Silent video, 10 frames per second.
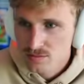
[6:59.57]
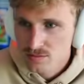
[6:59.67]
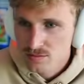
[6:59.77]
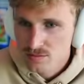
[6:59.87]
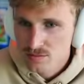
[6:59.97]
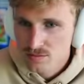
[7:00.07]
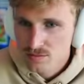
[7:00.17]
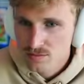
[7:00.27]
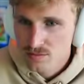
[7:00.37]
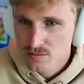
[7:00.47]

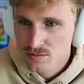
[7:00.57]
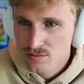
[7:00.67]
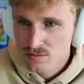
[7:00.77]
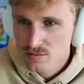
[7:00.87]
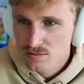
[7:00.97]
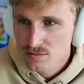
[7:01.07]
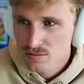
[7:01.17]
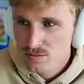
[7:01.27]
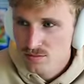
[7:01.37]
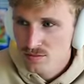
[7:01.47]

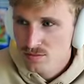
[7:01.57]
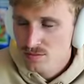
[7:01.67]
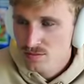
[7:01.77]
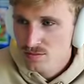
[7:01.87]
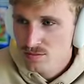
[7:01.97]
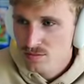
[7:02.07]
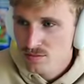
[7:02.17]
Nobody speaks.